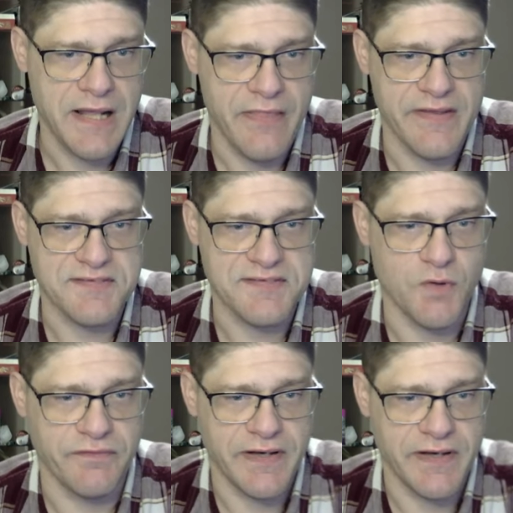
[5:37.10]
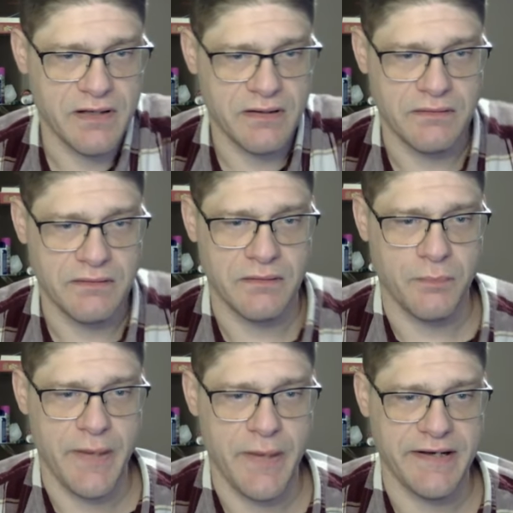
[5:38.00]
This move here,
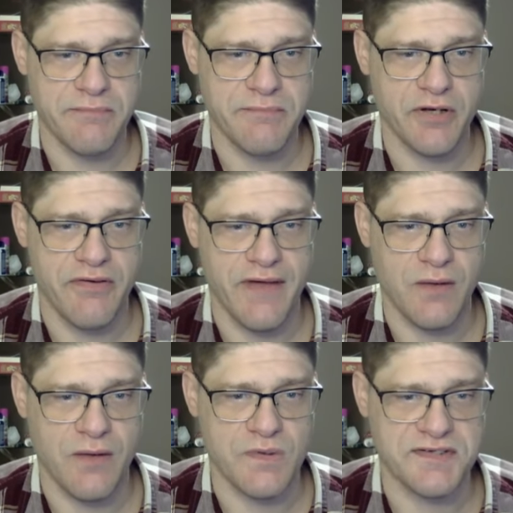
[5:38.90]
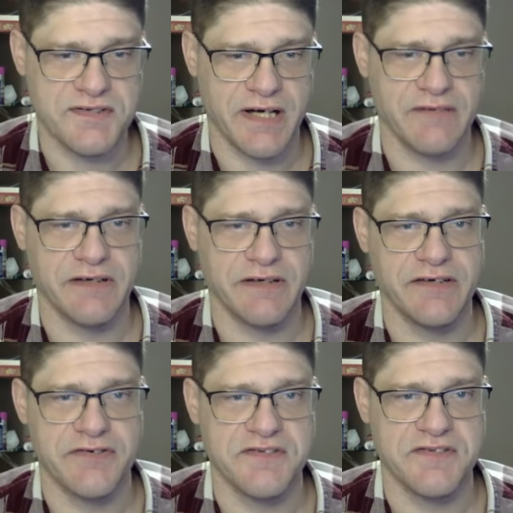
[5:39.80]
my computer thought was kind of an
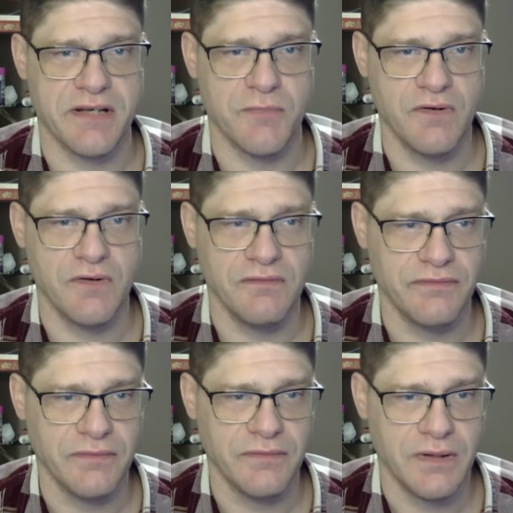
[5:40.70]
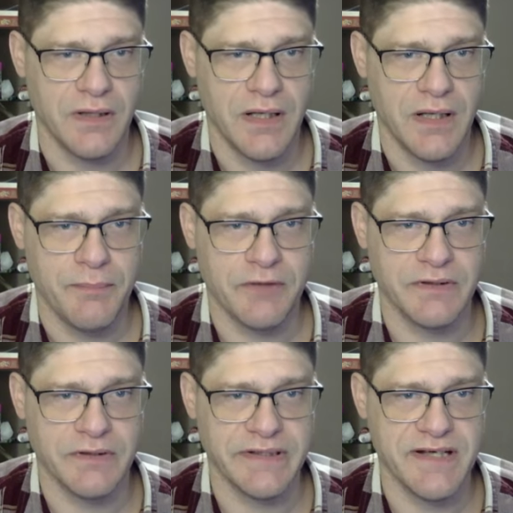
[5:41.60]
interesting move, but
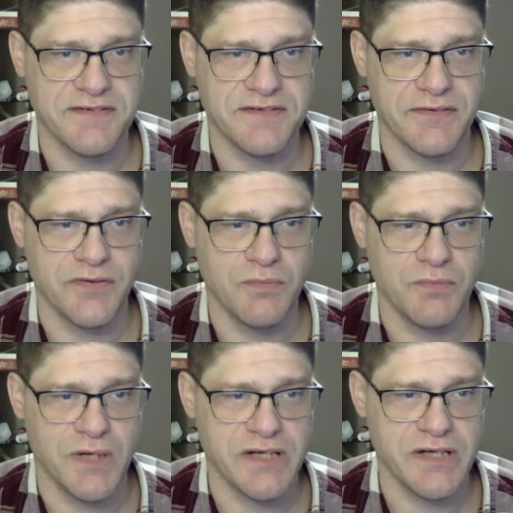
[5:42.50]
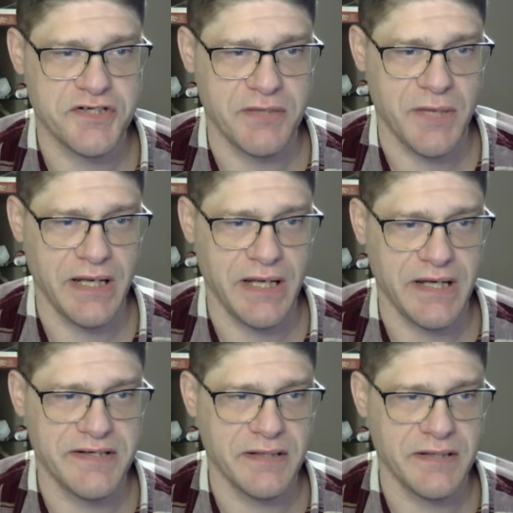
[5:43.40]
really doesn't do much. And my
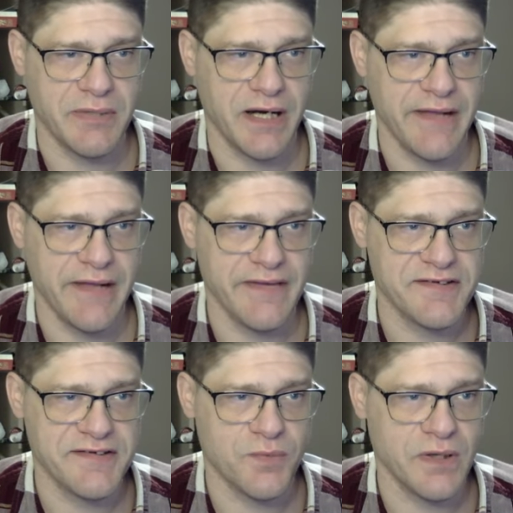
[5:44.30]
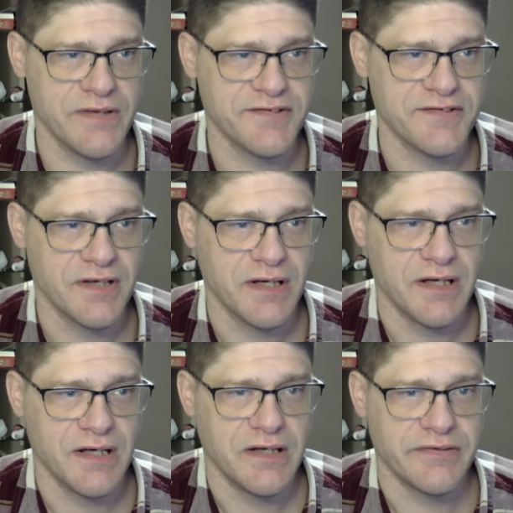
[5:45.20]
idea behind this was
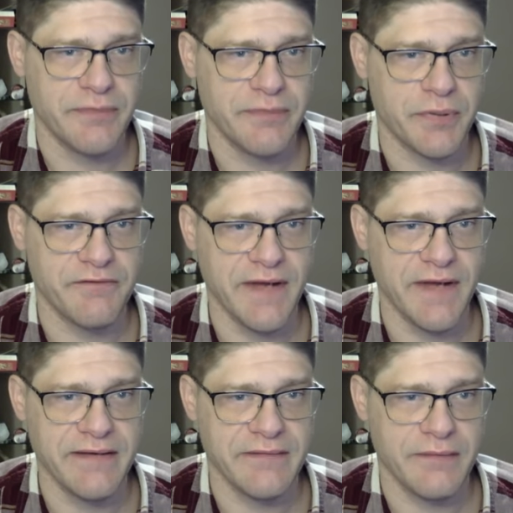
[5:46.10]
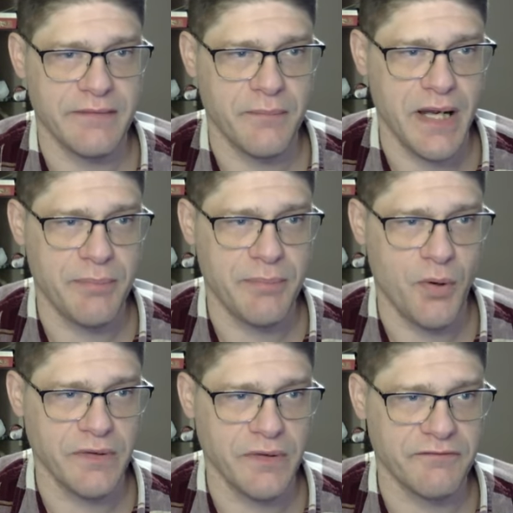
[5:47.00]
to prevent my
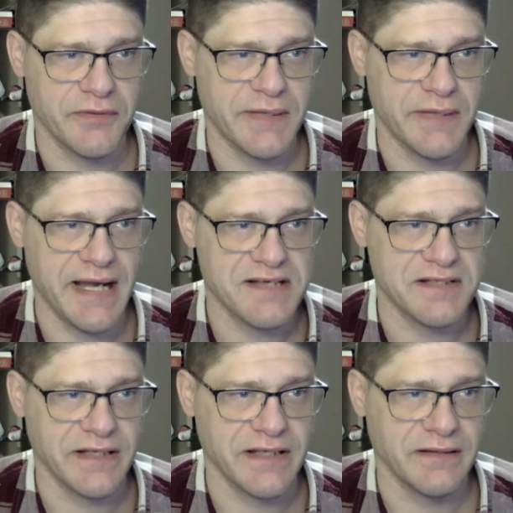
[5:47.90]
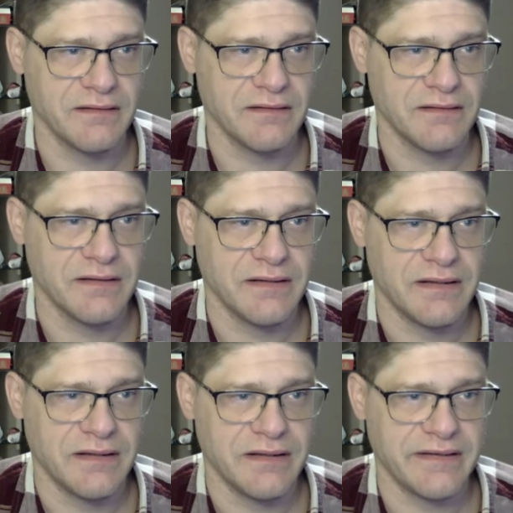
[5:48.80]
opponent from castling
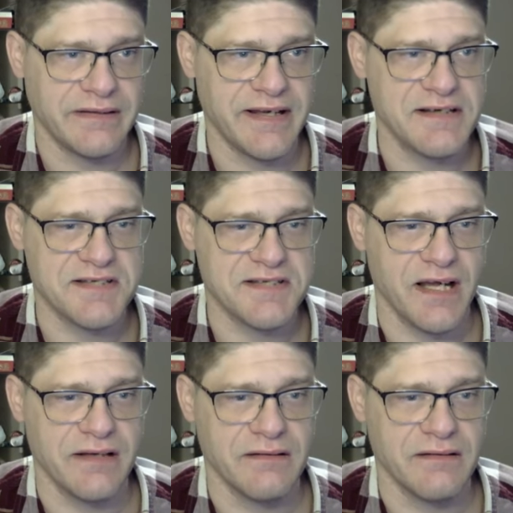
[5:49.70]
kingside.